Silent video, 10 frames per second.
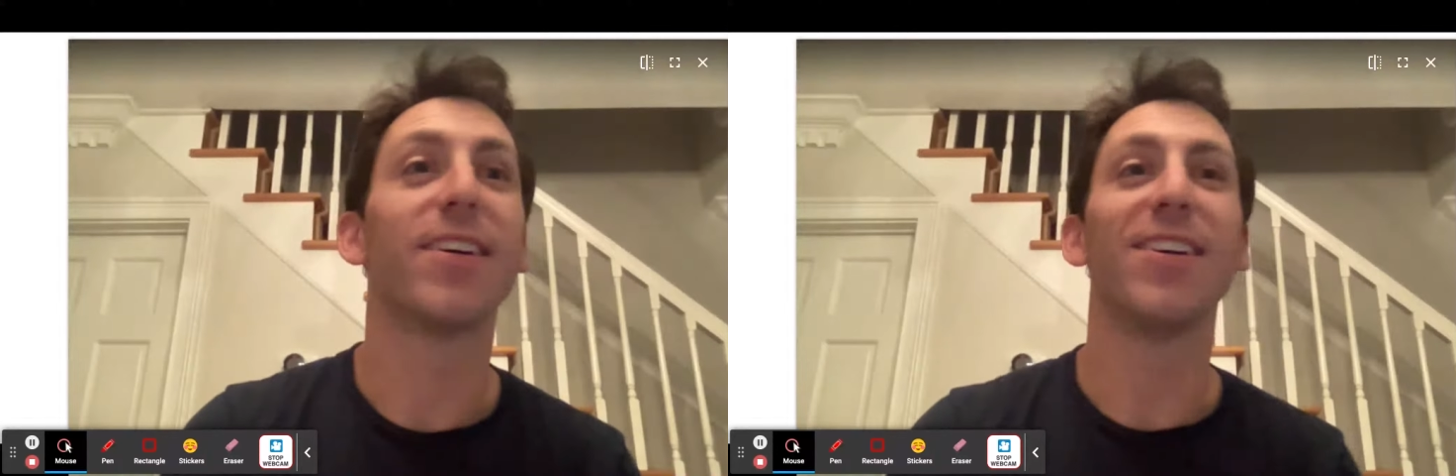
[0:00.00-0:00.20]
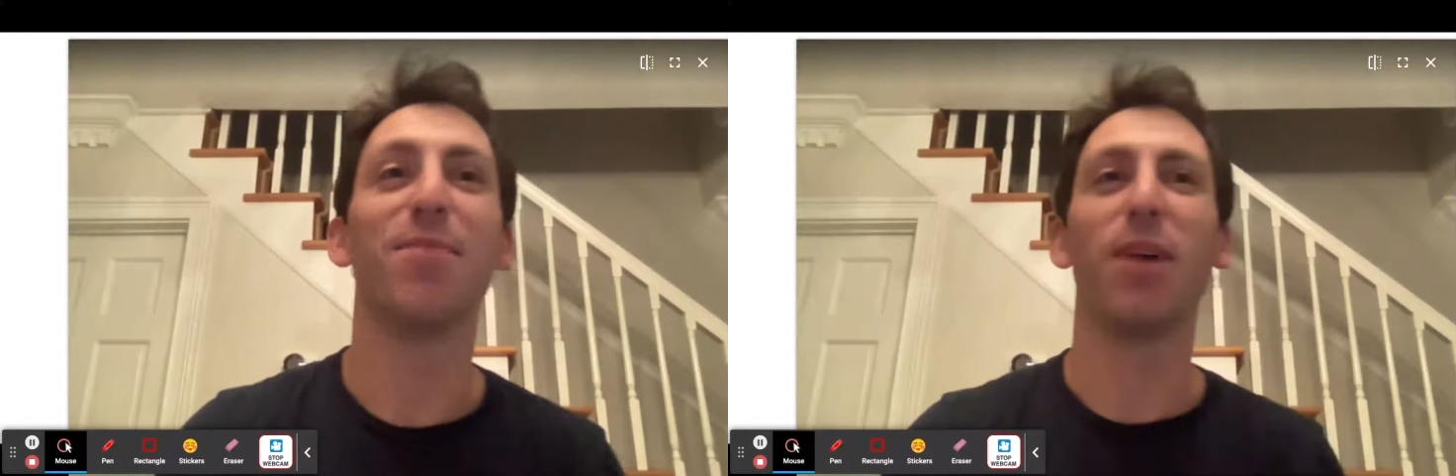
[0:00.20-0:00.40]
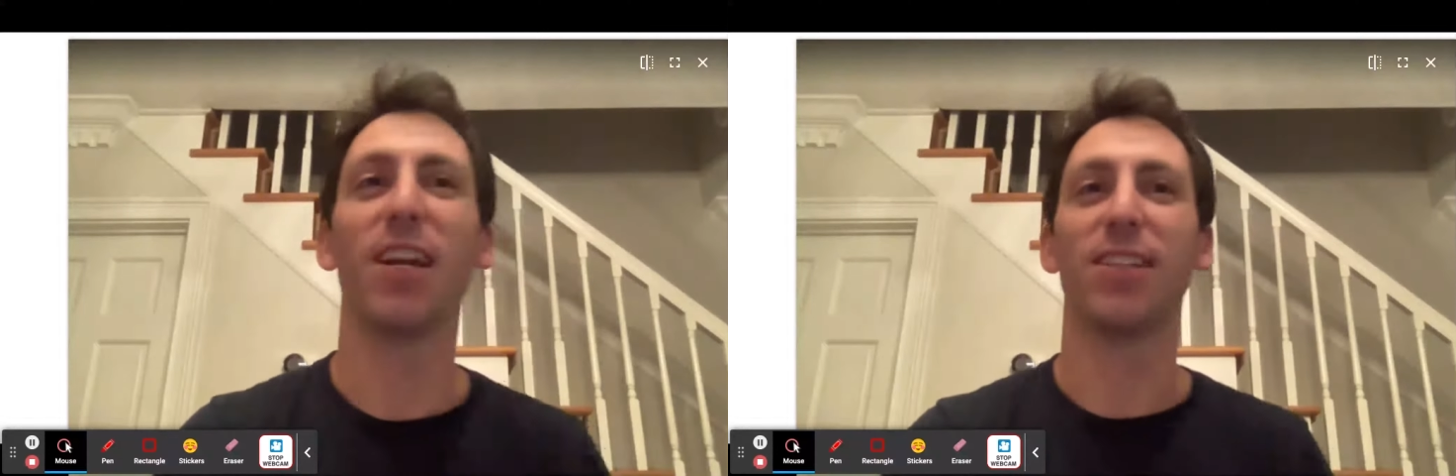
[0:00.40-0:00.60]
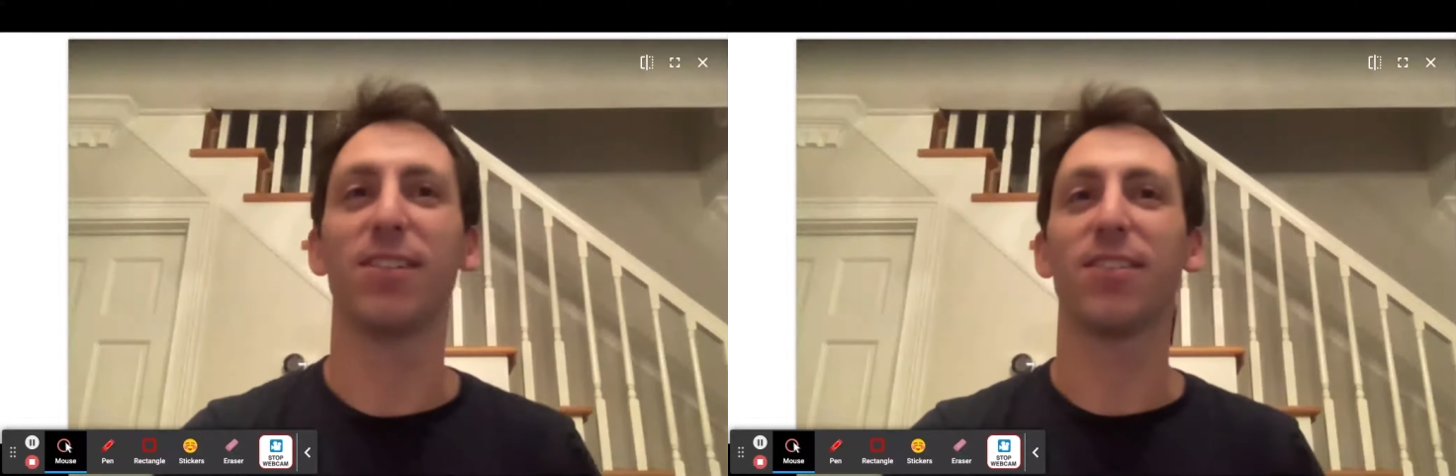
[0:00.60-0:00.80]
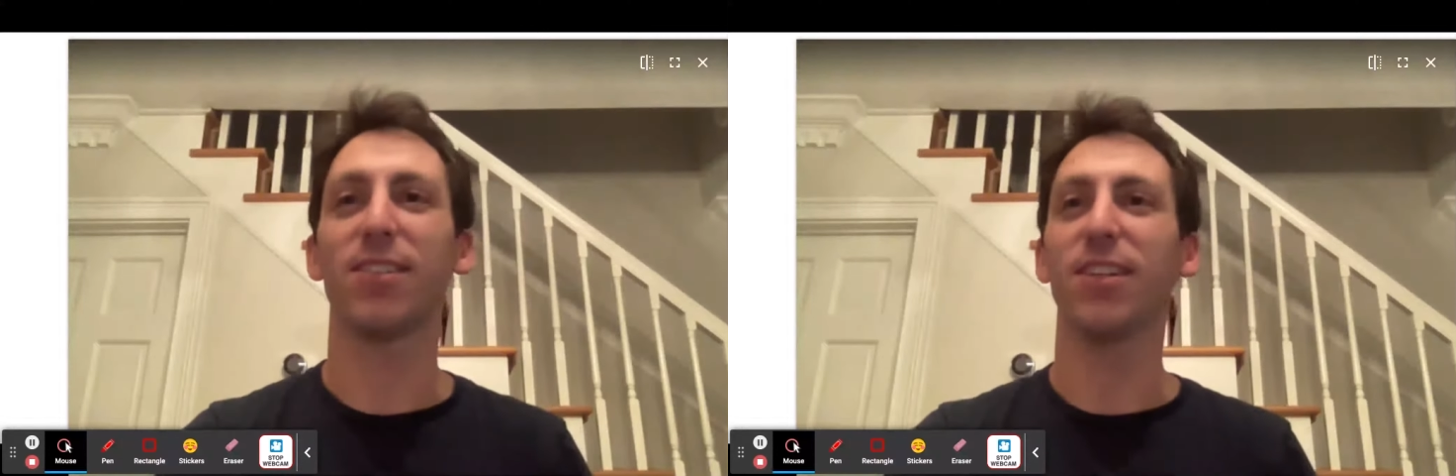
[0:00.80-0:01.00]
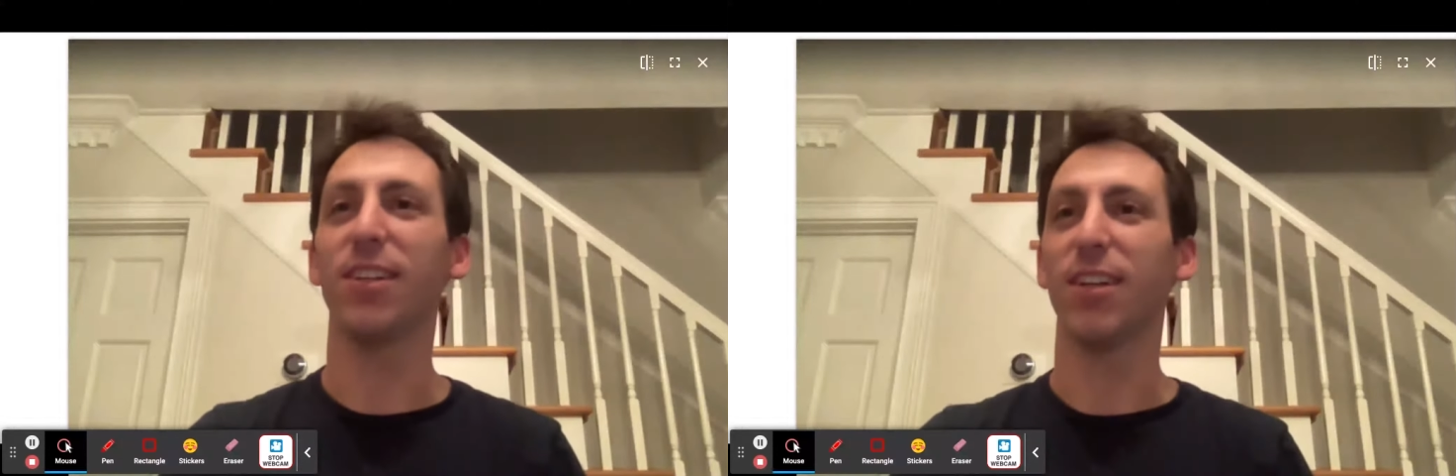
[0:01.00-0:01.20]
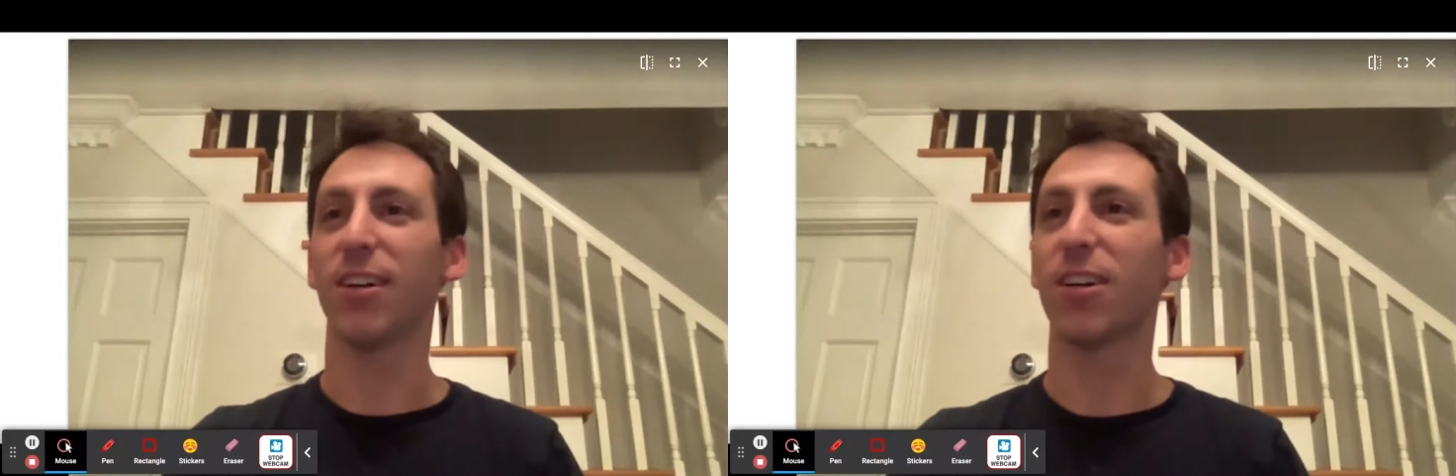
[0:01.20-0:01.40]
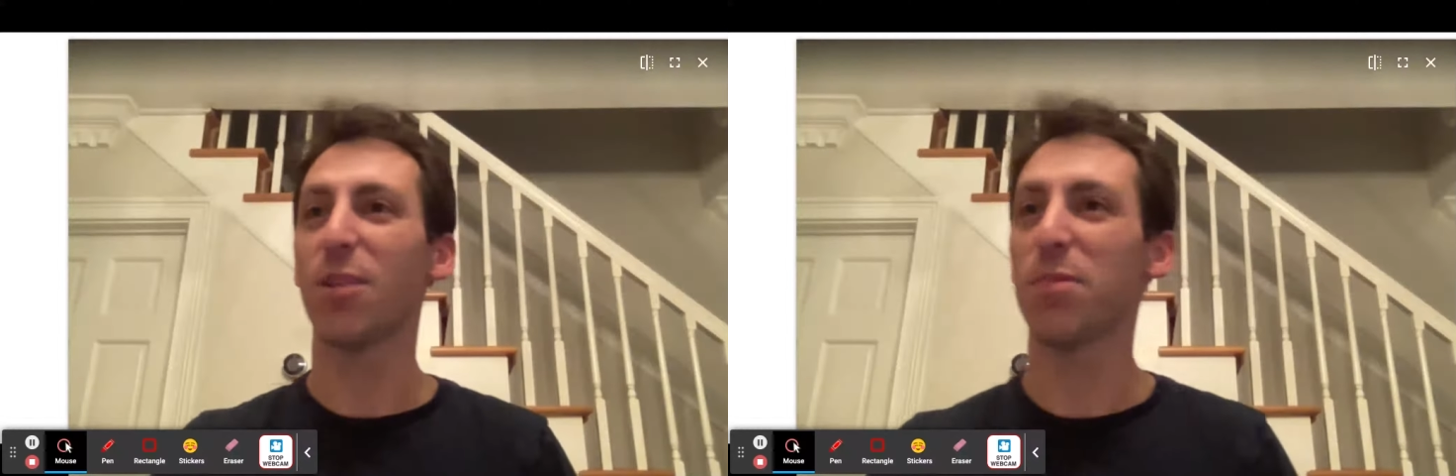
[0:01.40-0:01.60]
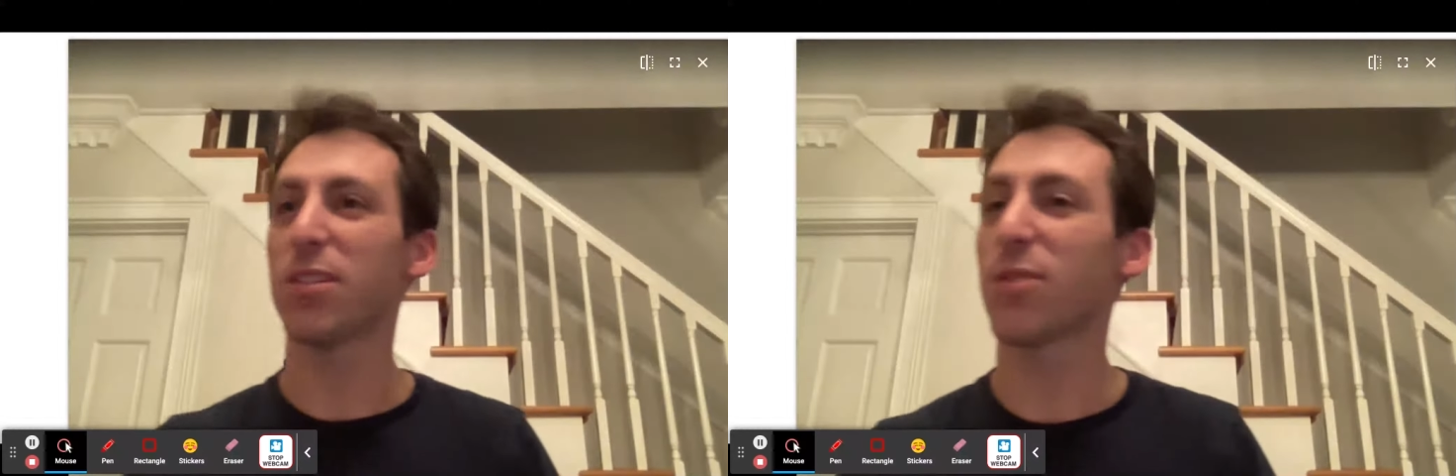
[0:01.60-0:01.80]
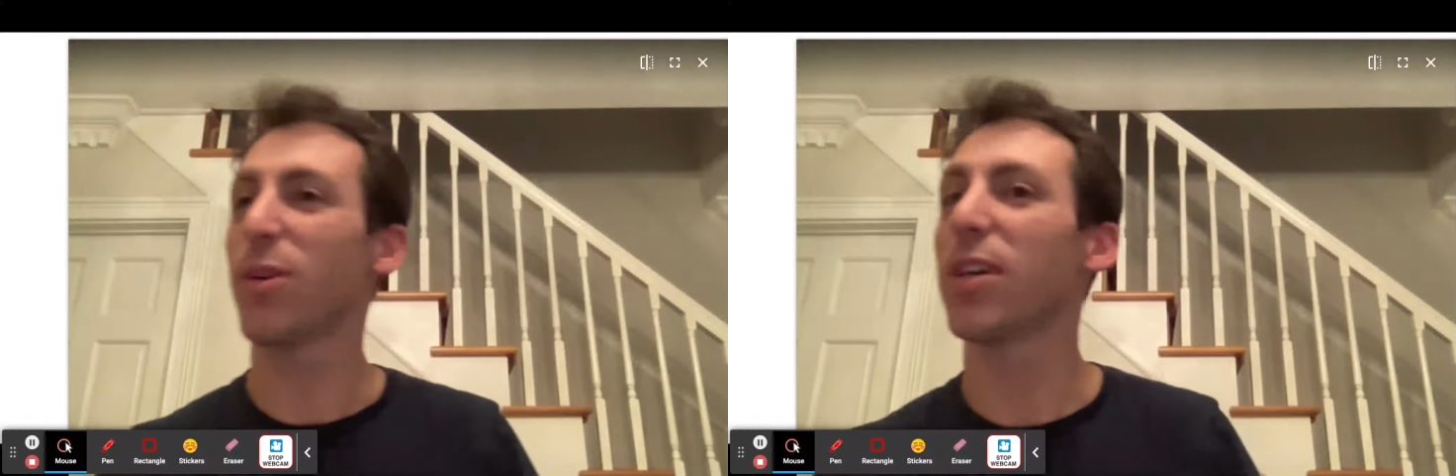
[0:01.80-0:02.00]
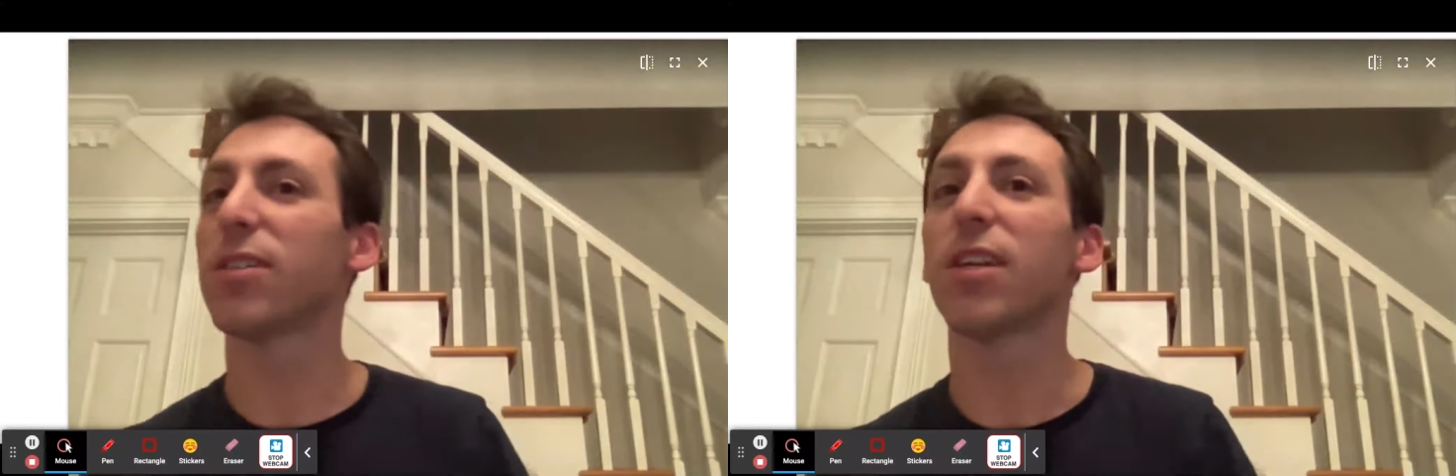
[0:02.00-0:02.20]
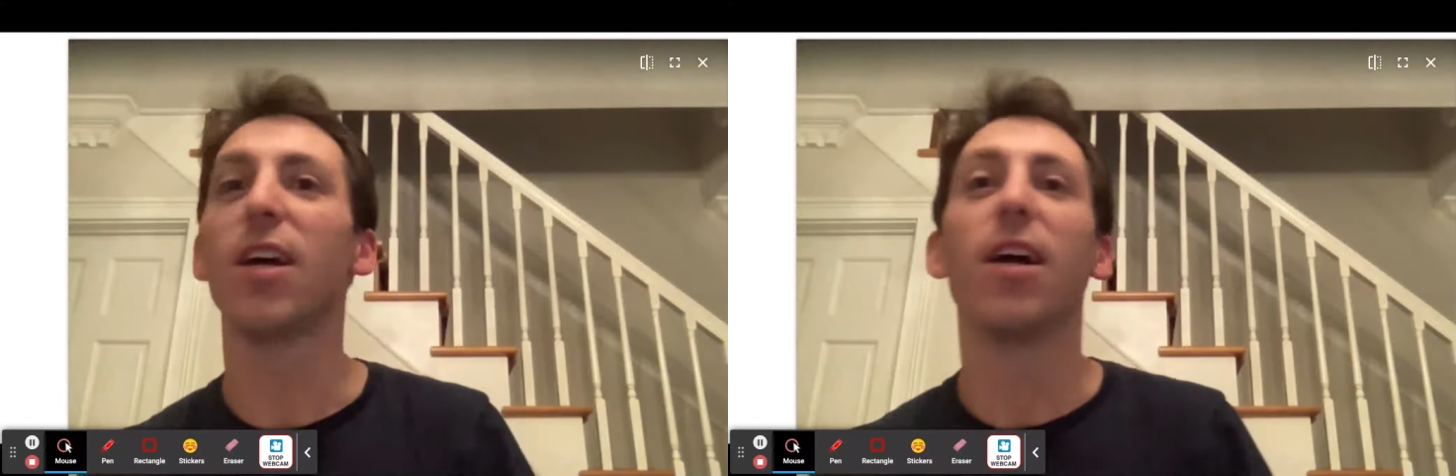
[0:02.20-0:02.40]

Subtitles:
Good, bodies are still in our carpet squares.